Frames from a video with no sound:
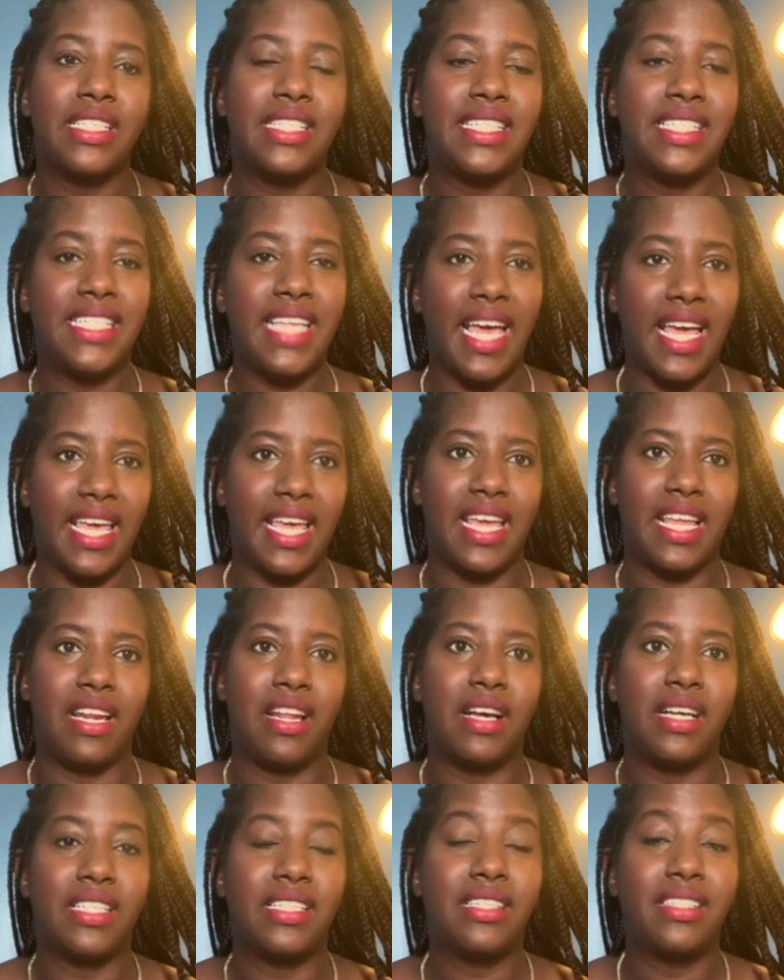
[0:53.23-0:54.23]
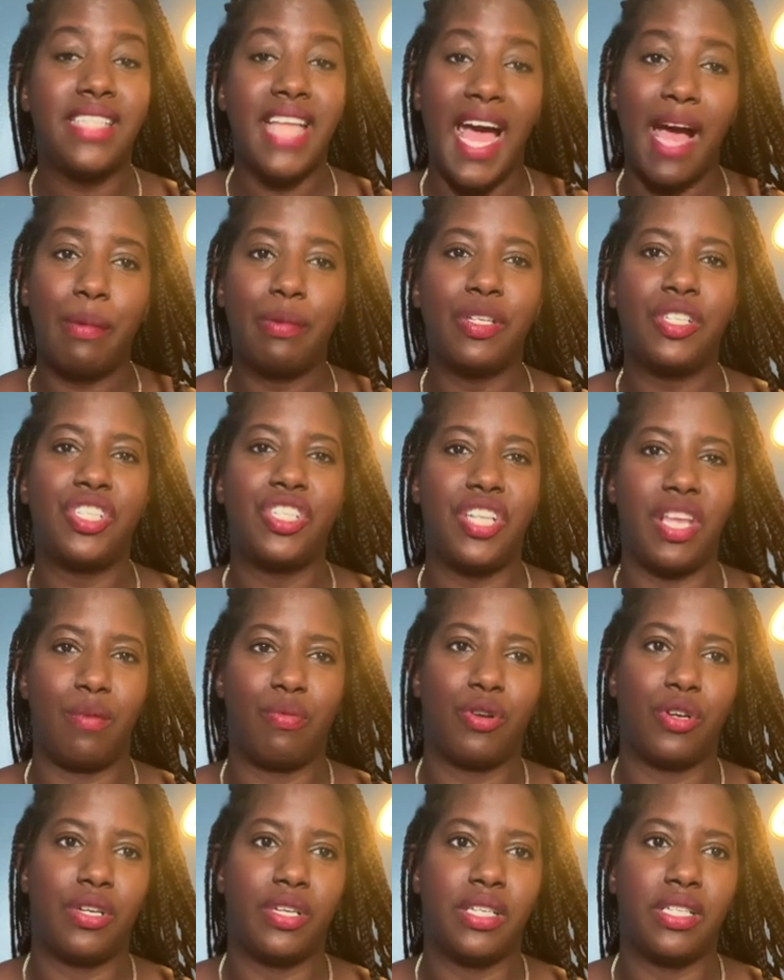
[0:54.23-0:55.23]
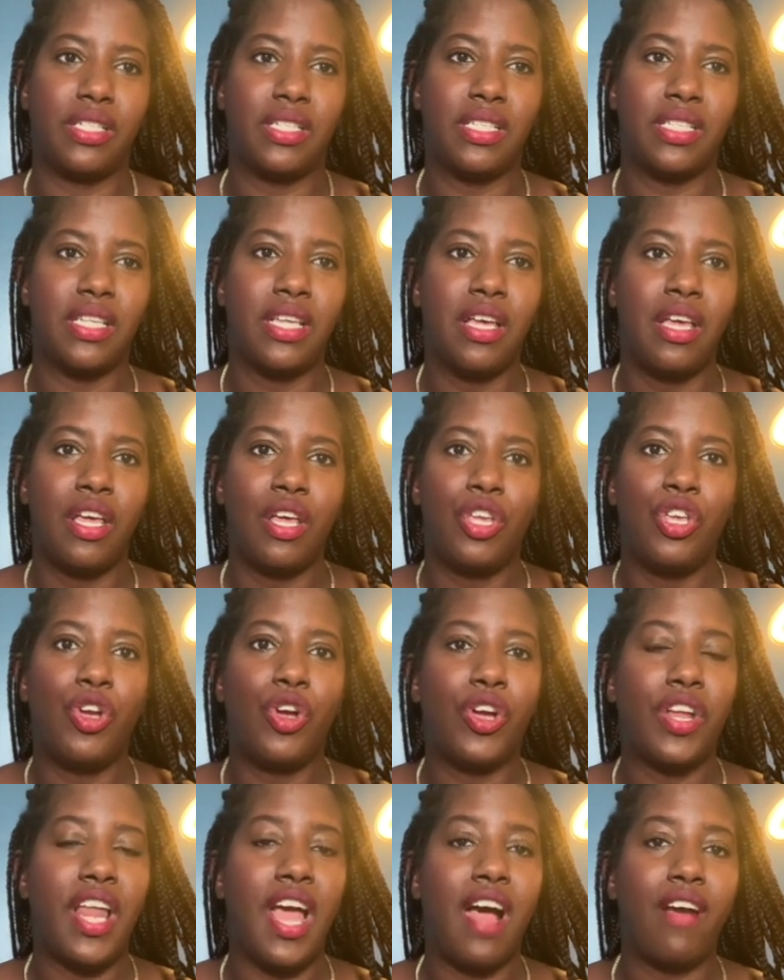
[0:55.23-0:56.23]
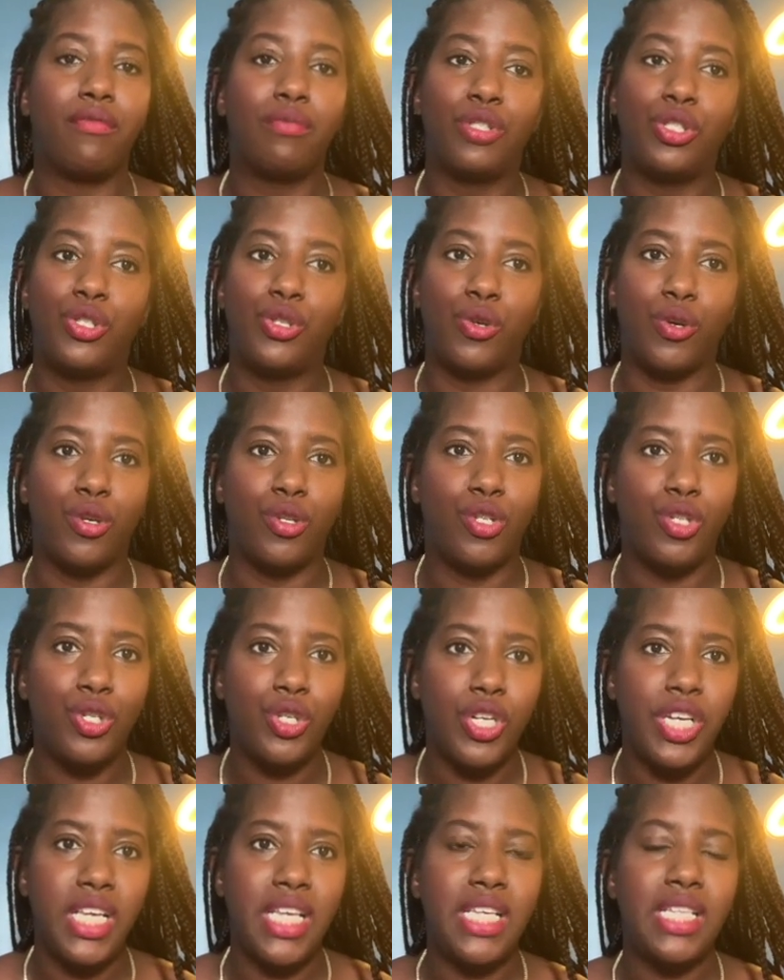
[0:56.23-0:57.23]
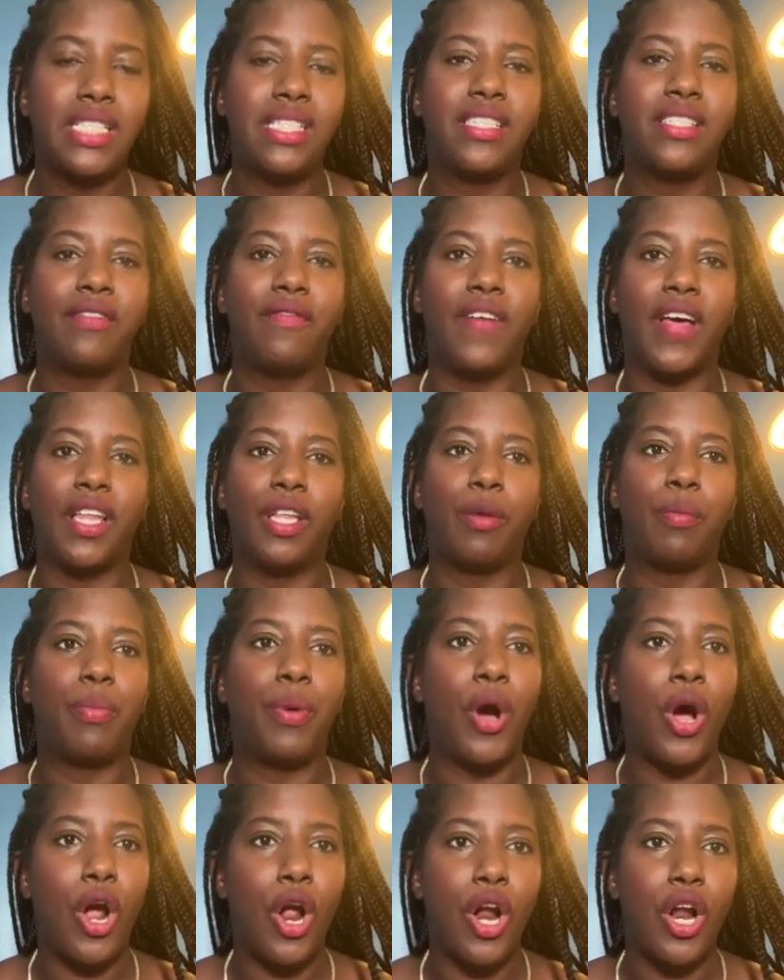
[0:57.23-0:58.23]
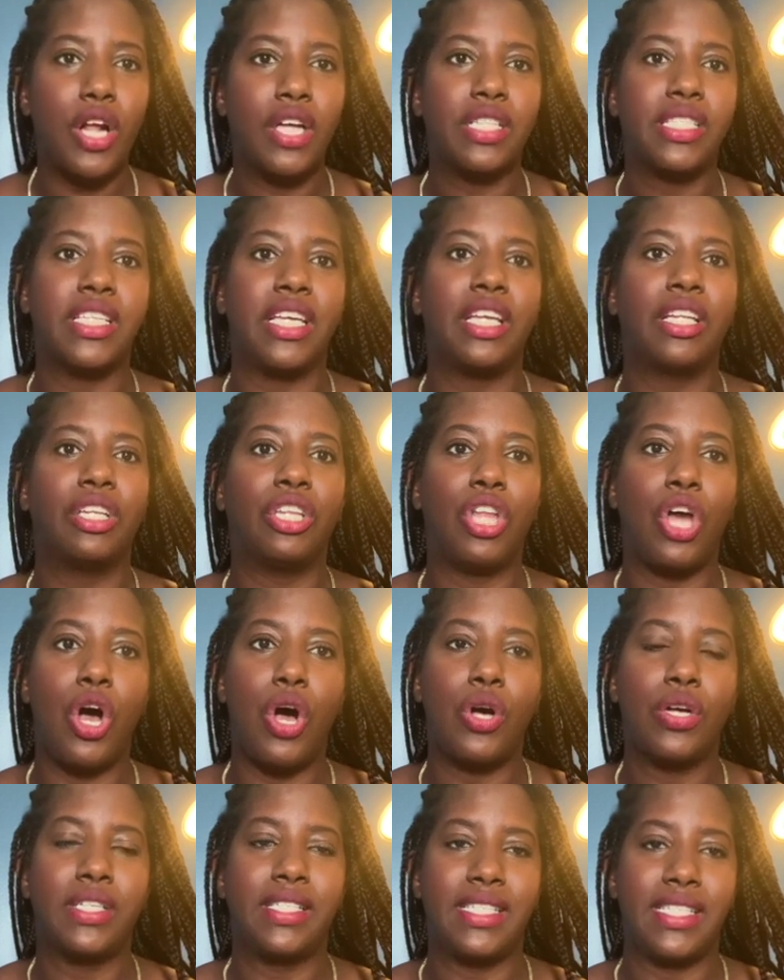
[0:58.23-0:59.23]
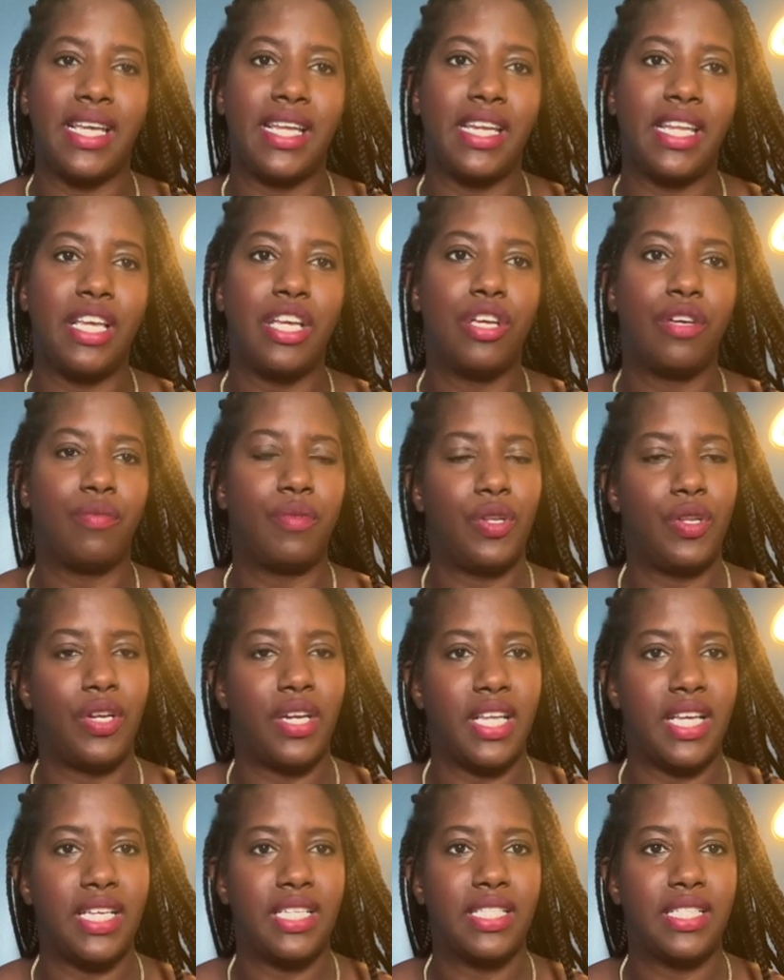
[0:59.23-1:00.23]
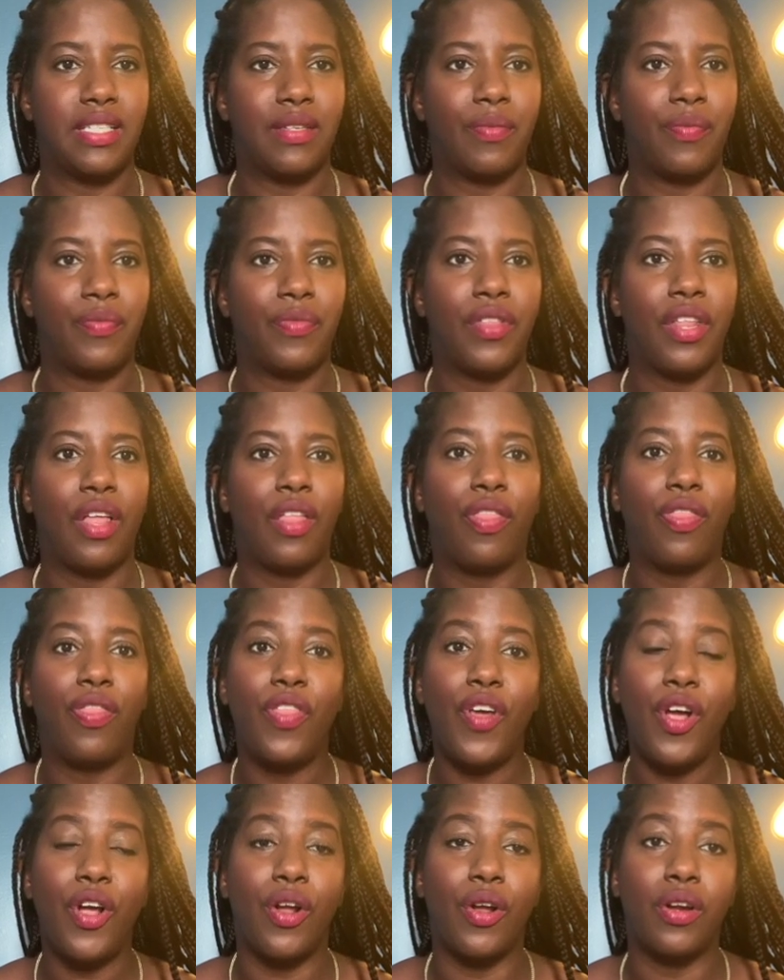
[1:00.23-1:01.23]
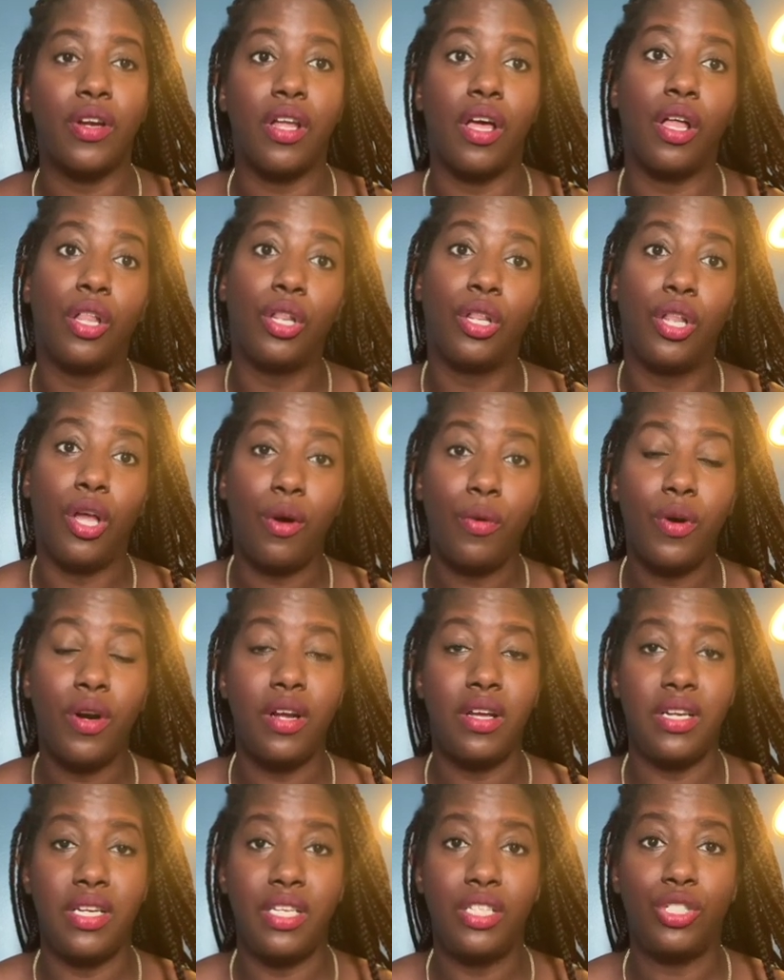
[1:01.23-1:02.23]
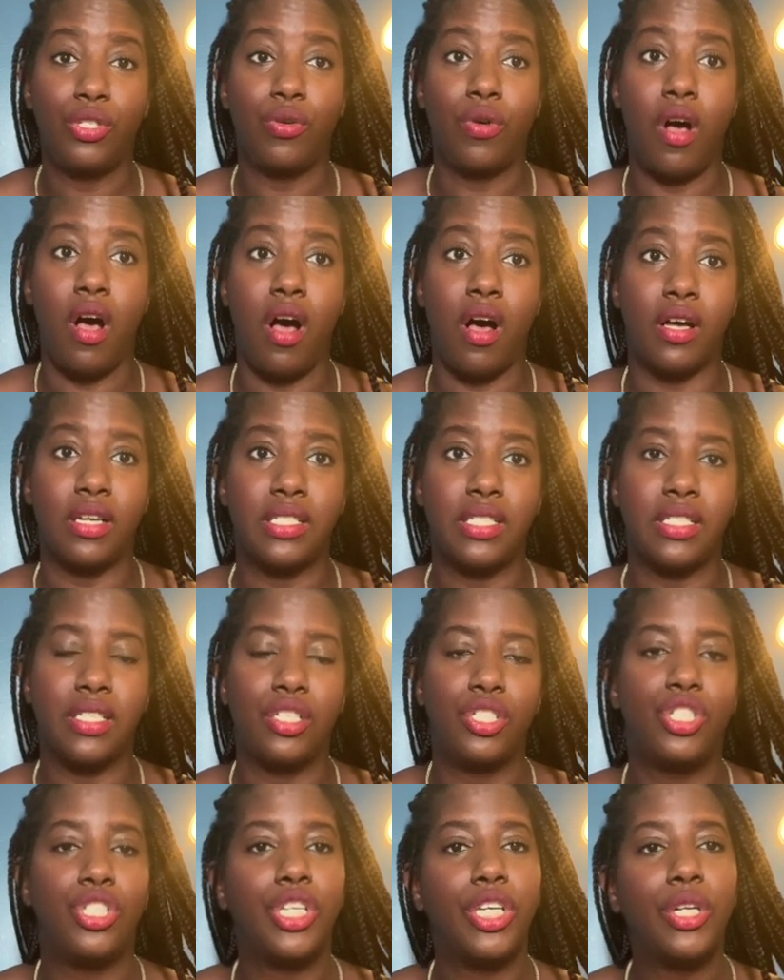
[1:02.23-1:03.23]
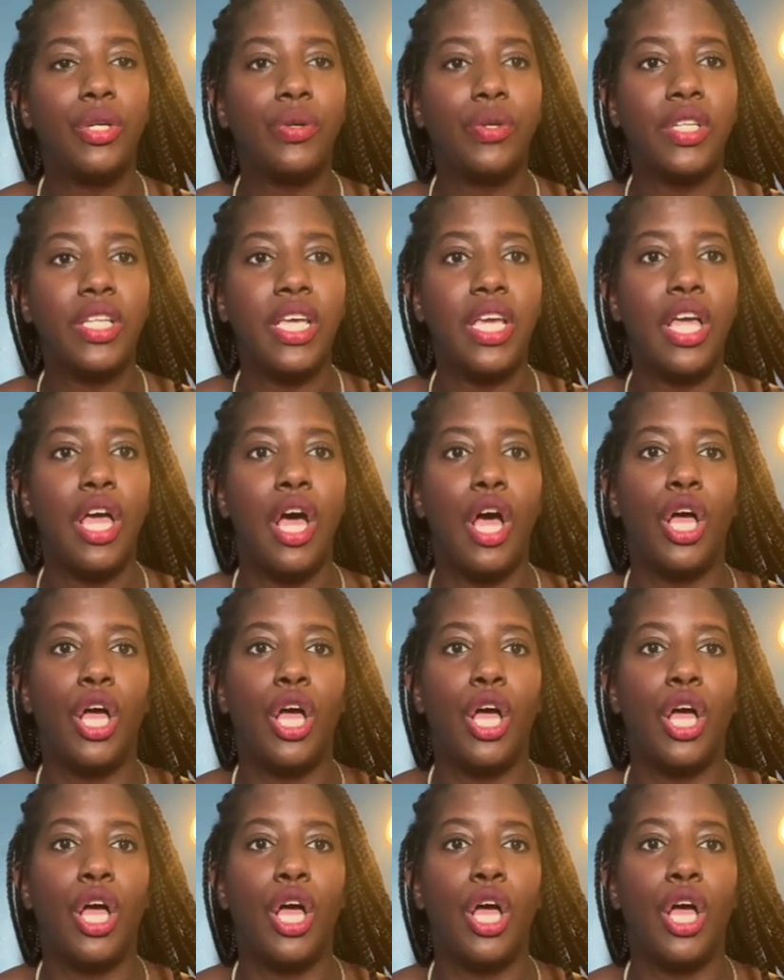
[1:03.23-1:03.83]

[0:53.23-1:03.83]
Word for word: Second, establish neighborhoods. You're going to have mature trees, develop parks, and long standing communities. Third, lower initial costs, generally